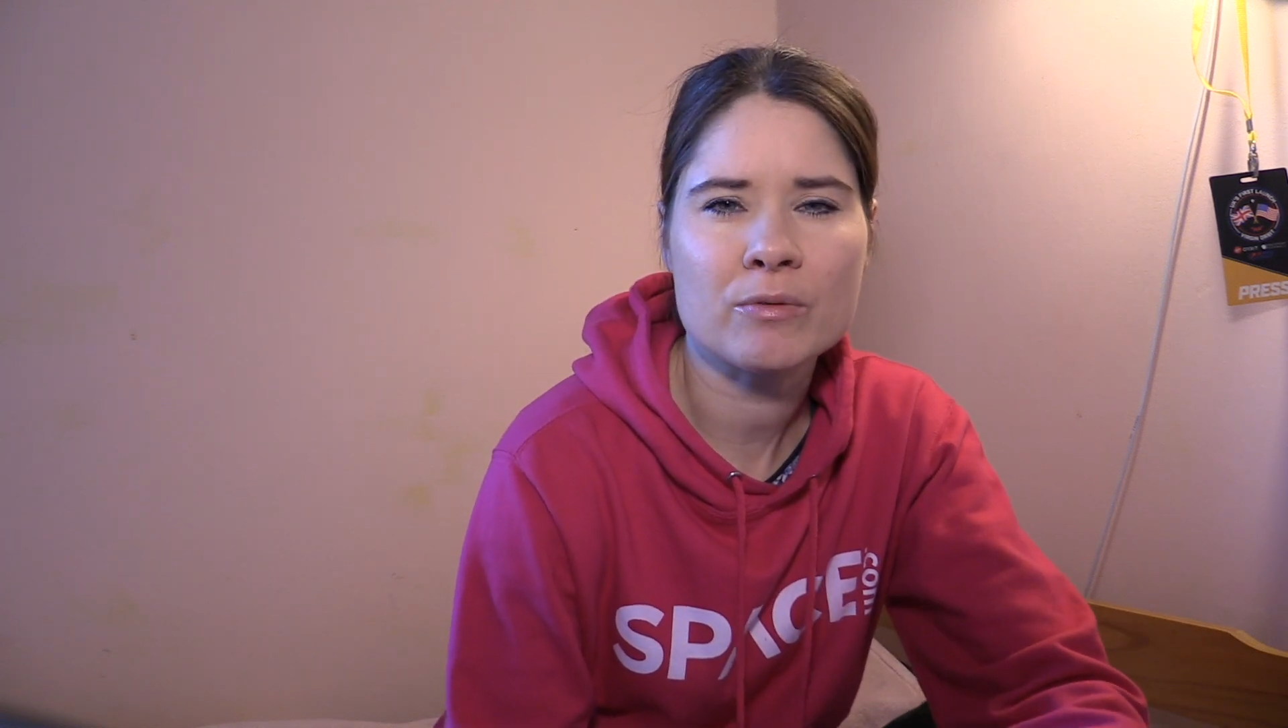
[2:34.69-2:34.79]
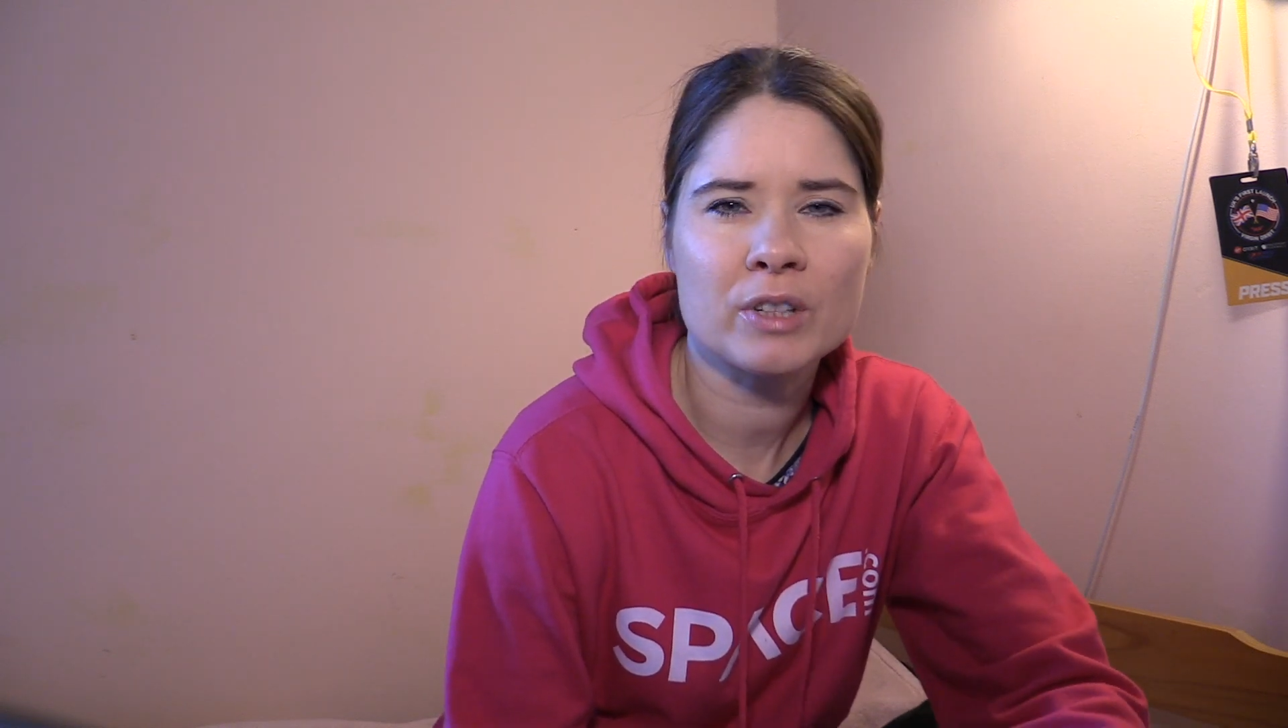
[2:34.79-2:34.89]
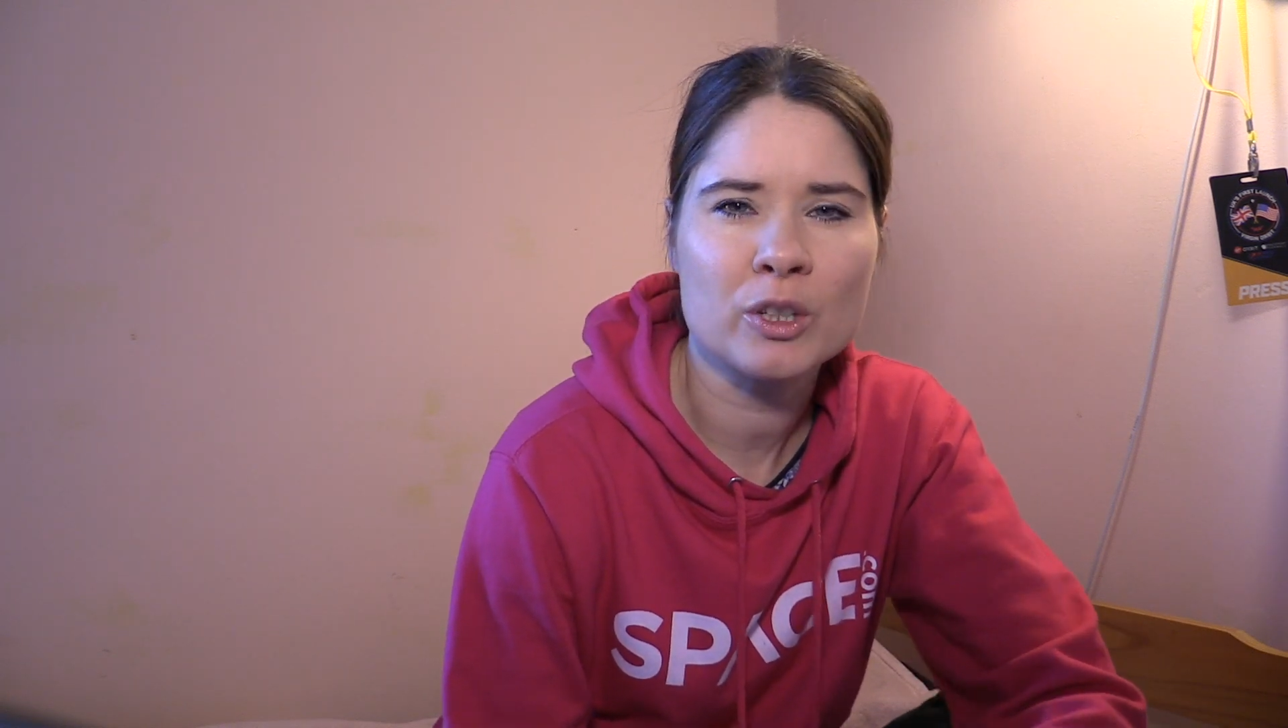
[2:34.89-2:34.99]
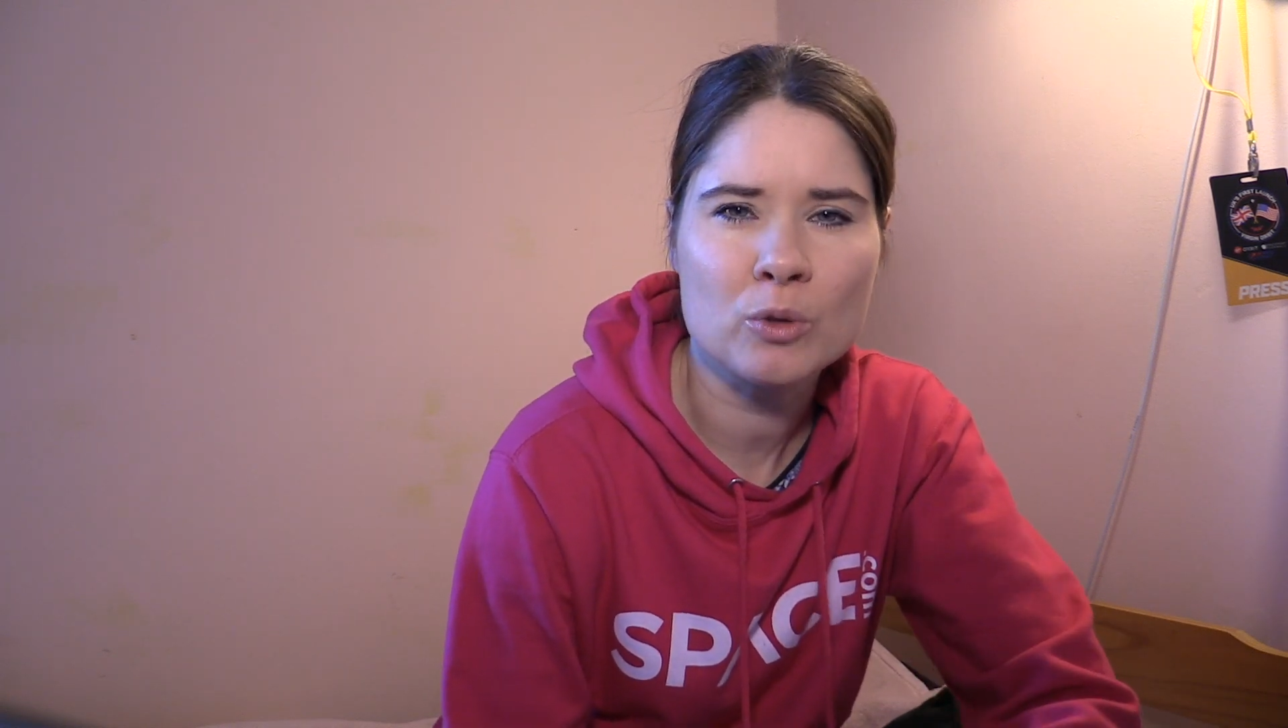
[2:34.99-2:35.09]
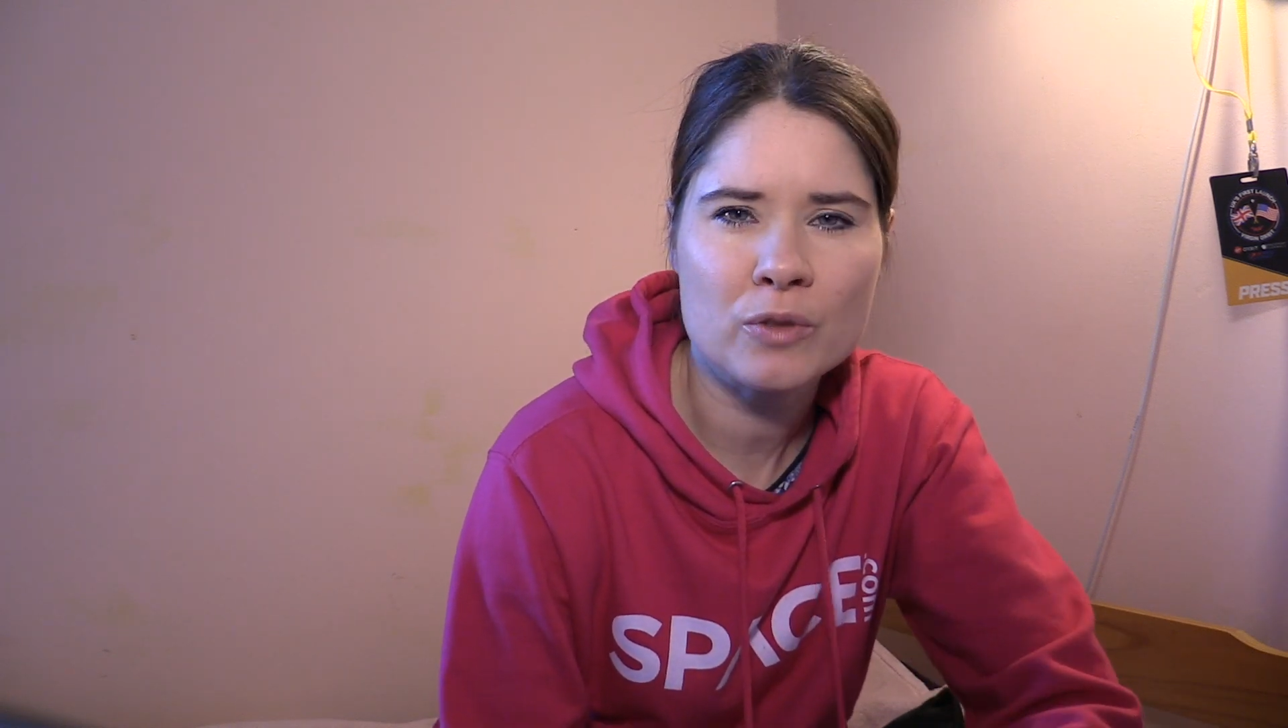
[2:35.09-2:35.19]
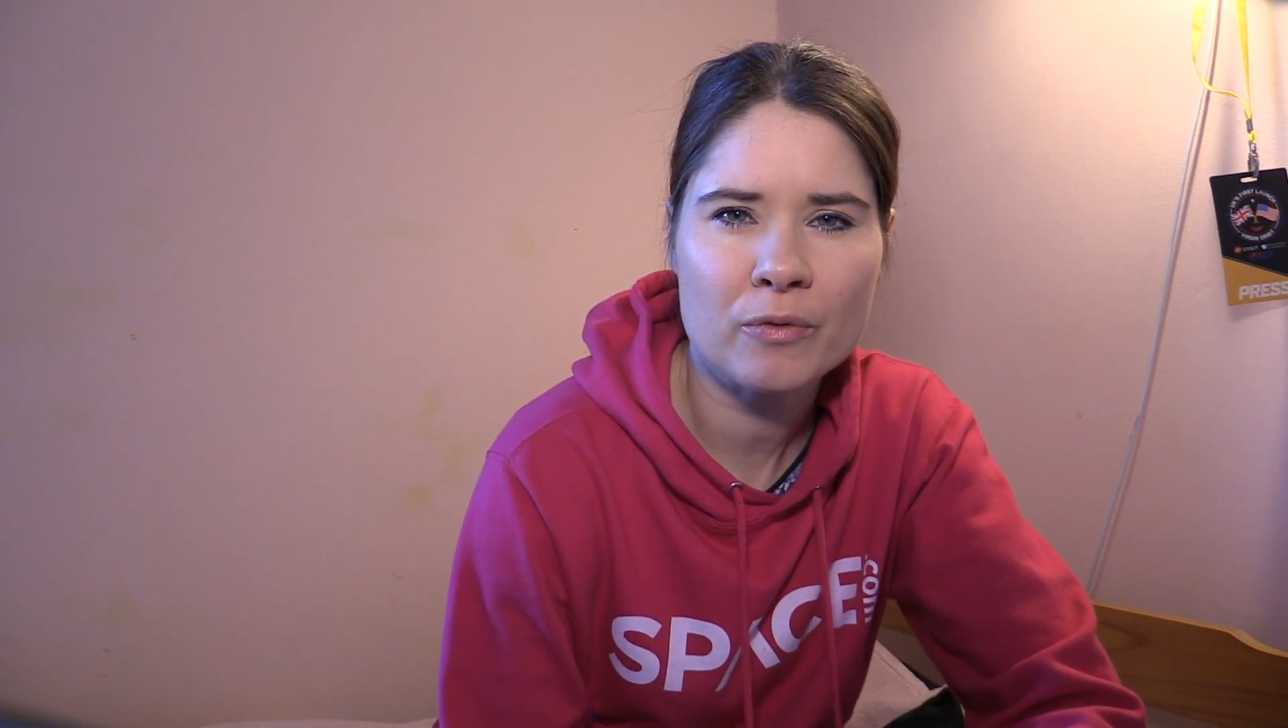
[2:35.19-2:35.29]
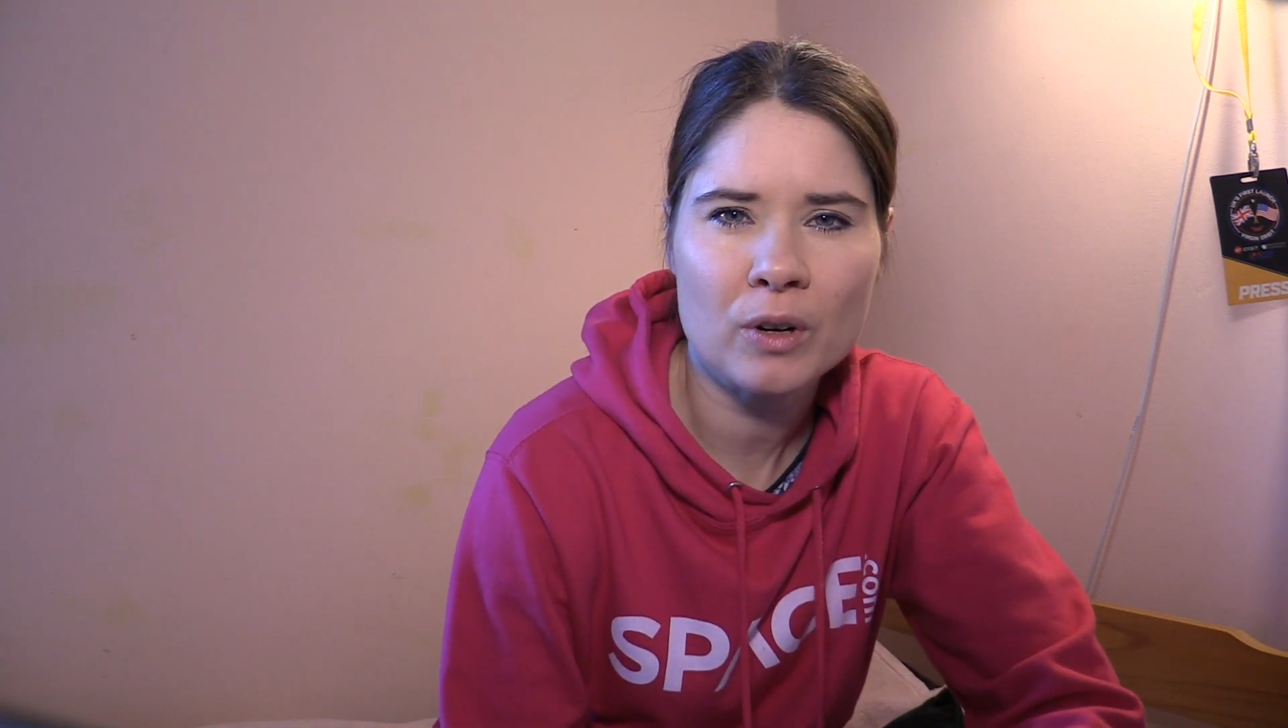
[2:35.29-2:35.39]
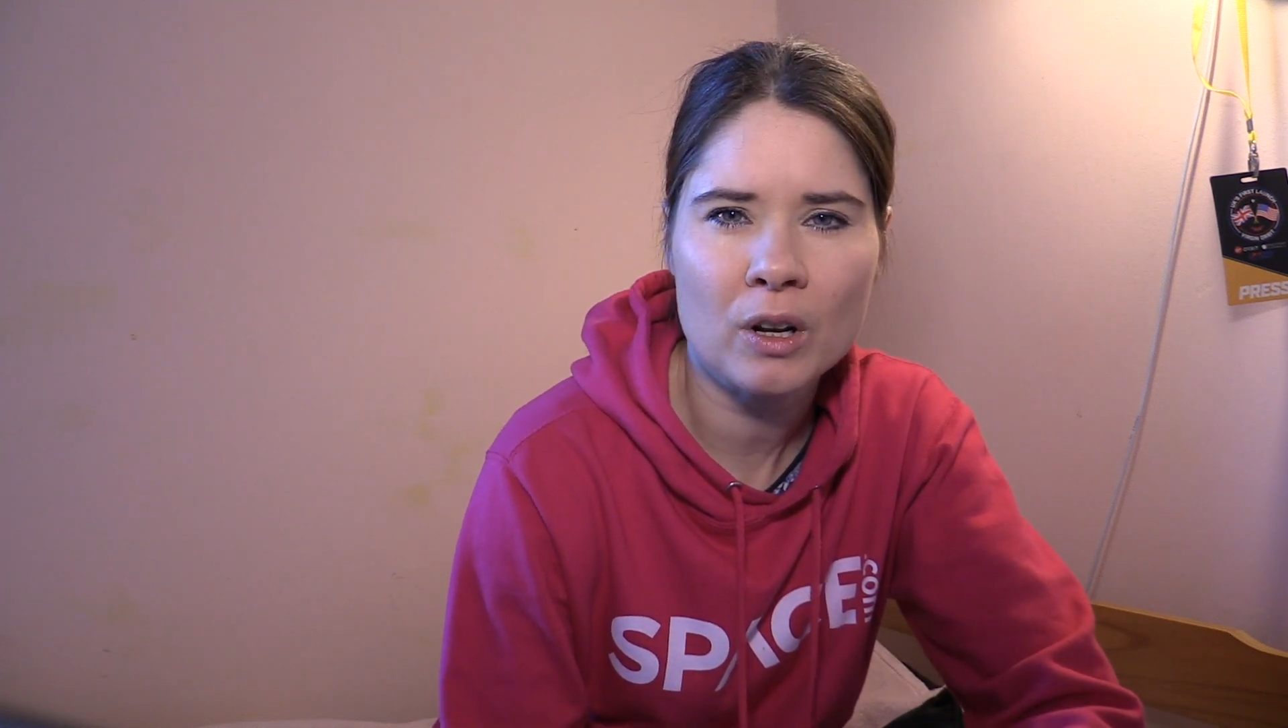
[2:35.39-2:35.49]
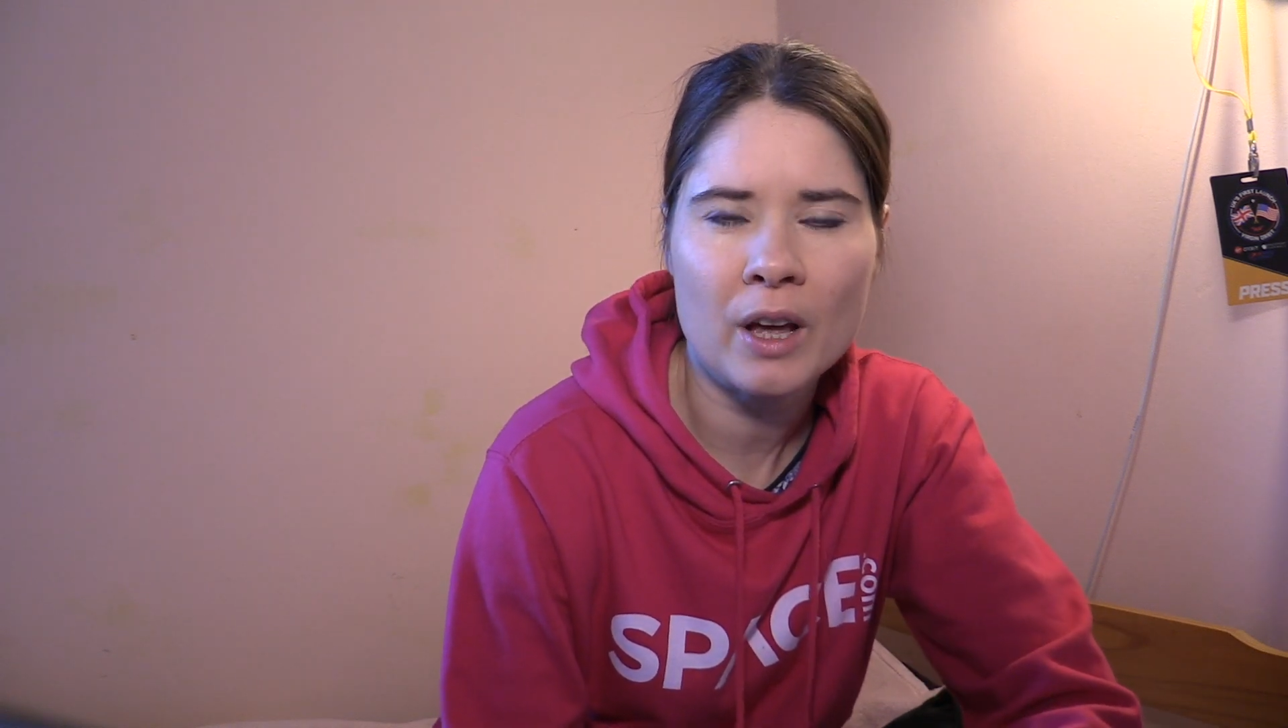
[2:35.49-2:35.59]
really useful.